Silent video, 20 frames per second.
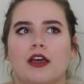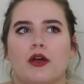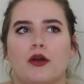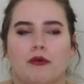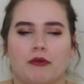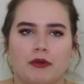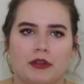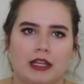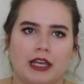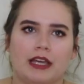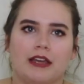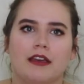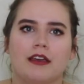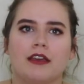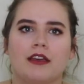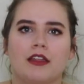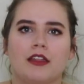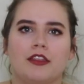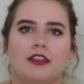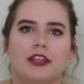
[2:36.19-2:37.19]
where like
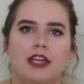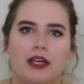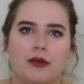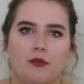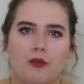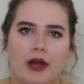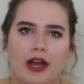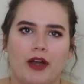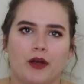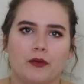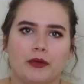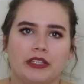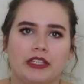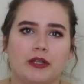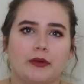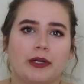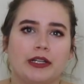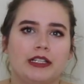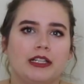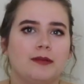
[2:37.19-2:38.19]
they wear really
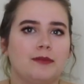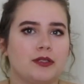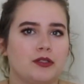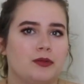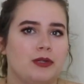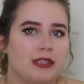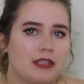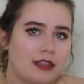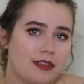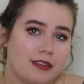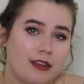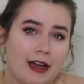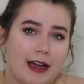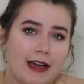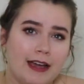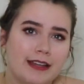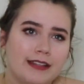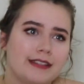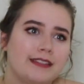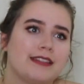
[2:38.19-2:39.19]
quickly between the
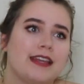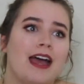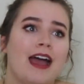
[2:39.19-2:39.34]
thighs,